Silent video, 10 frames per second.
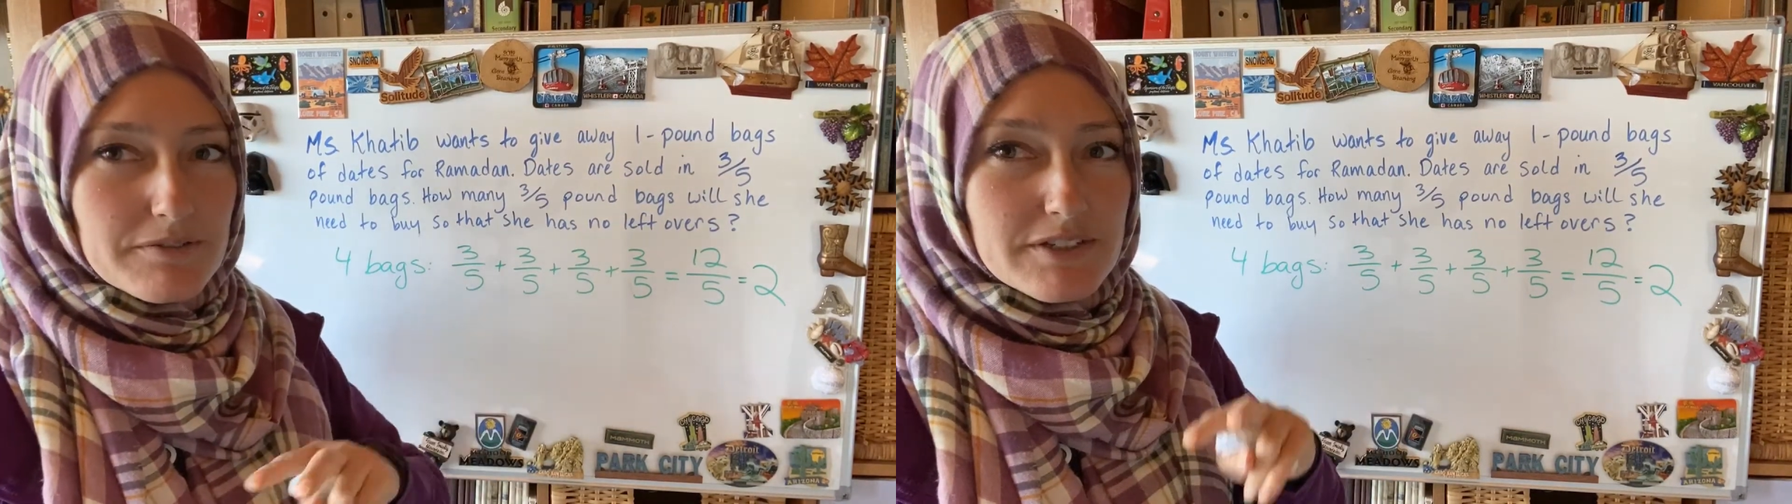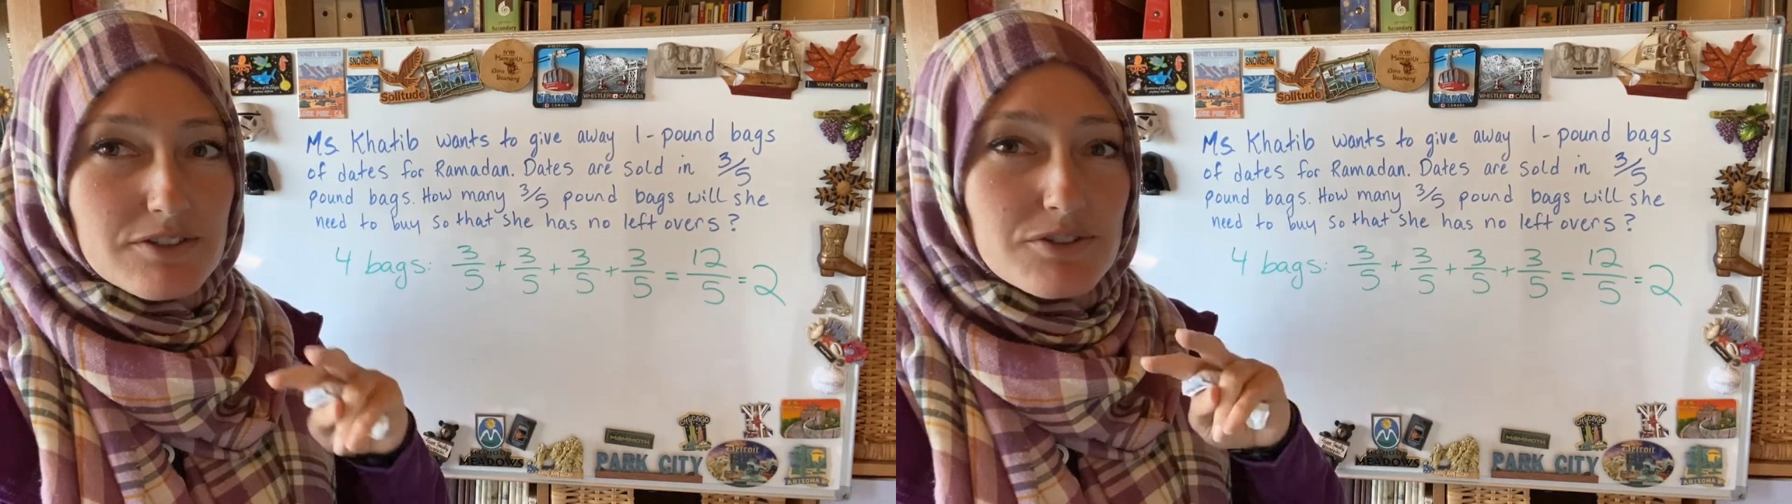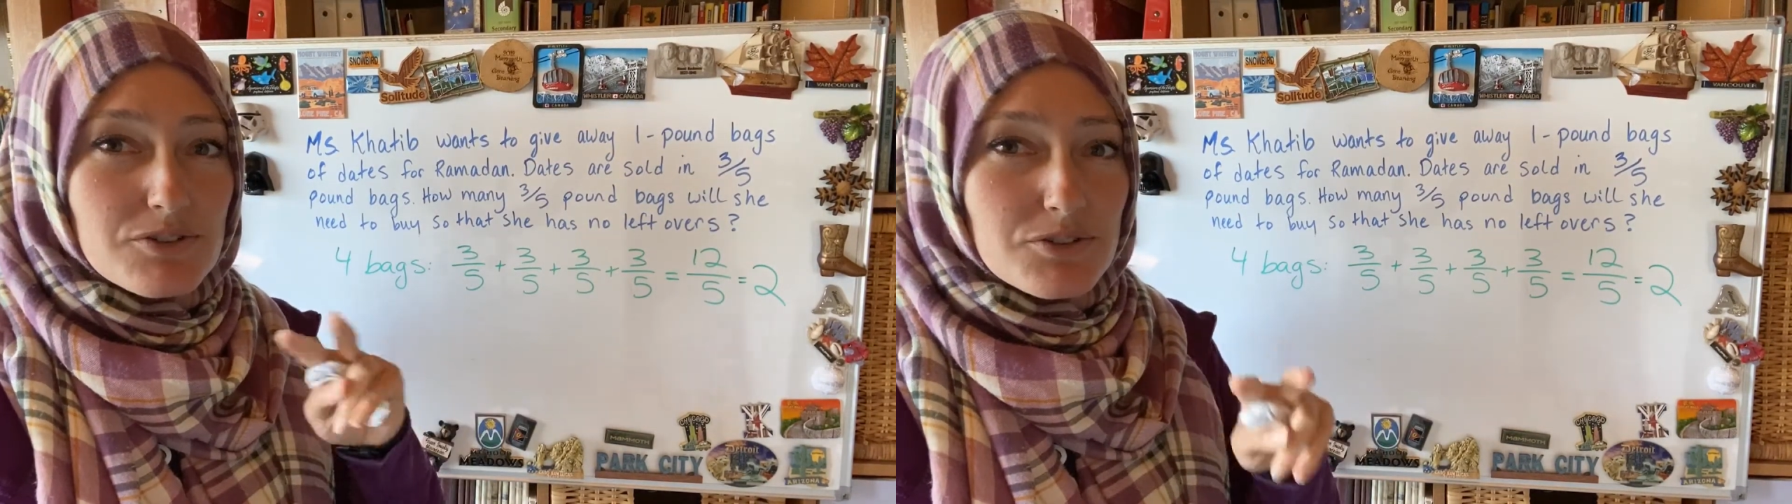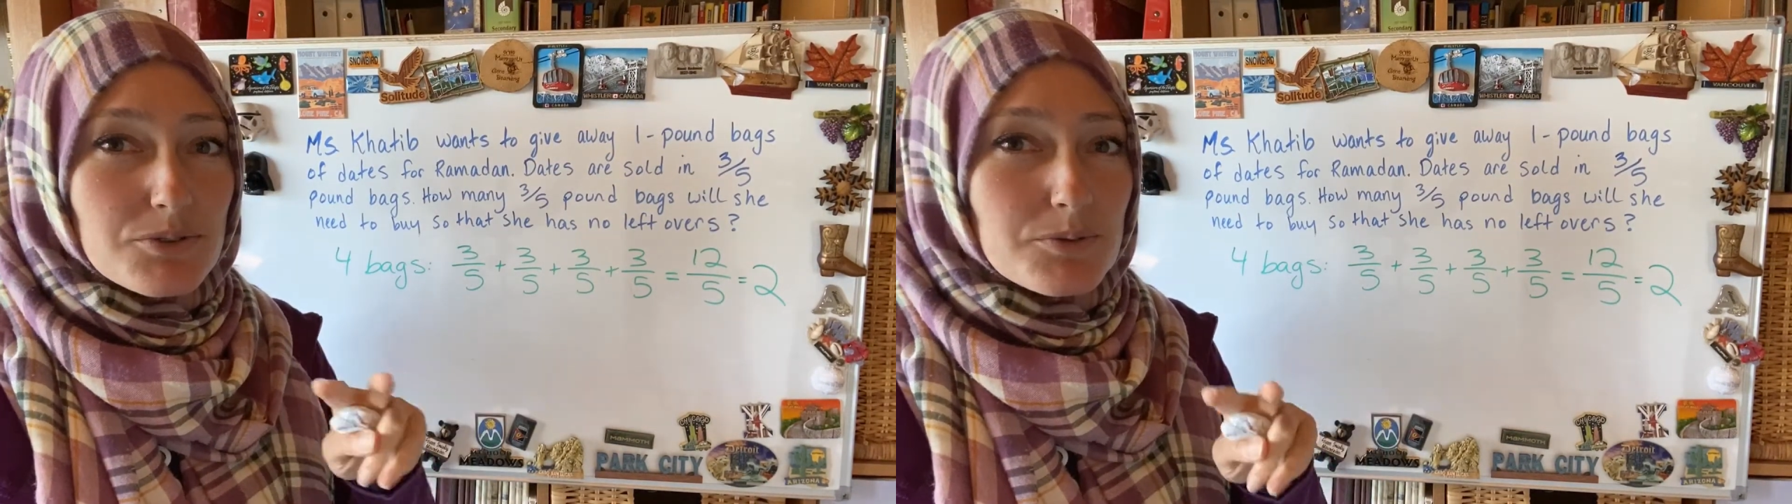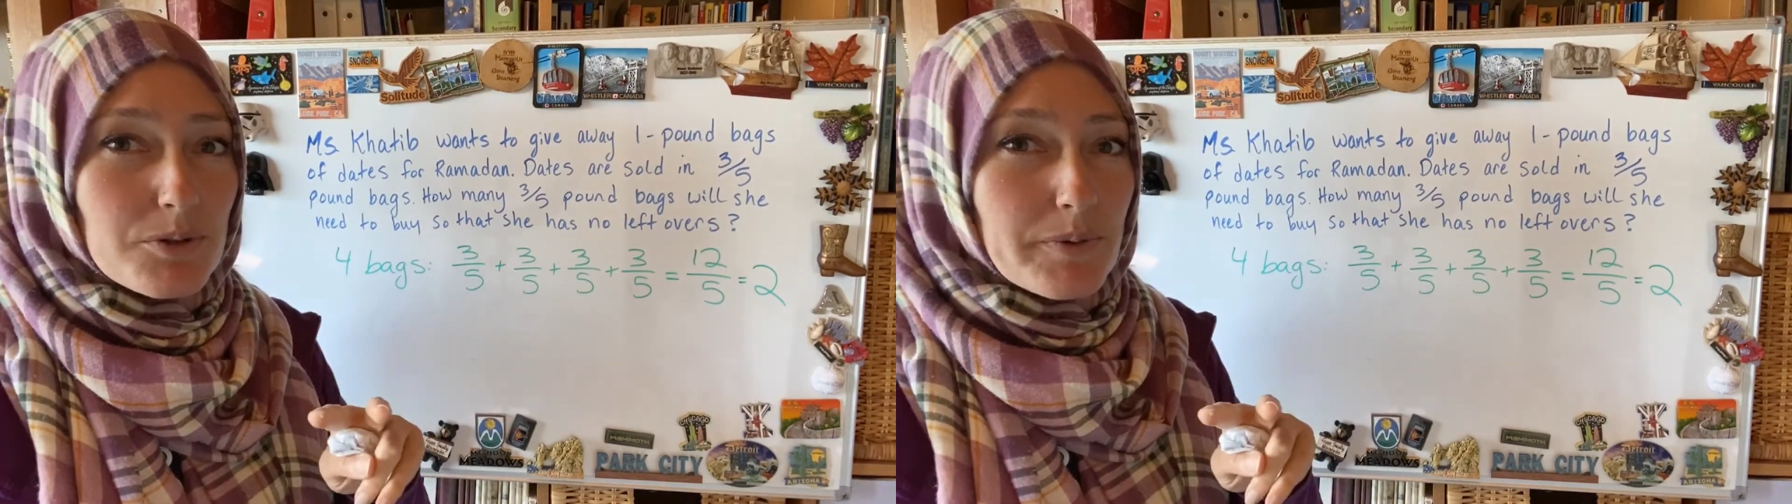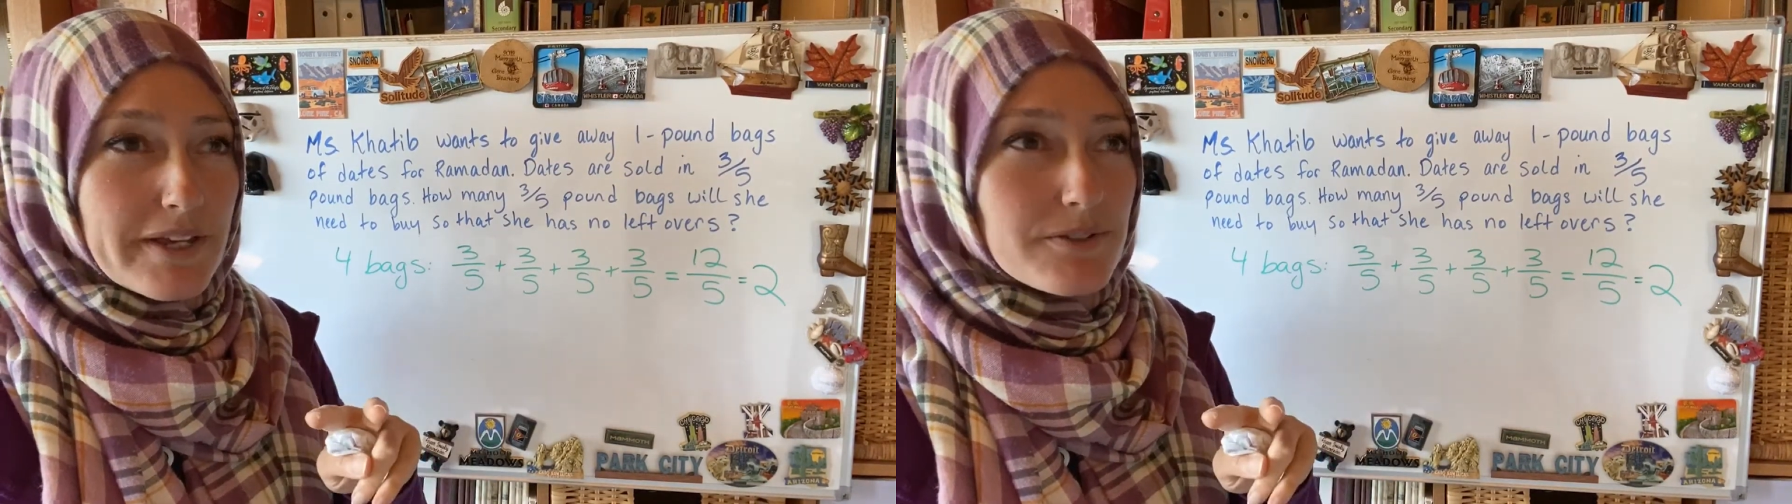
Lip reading: It's 2 away.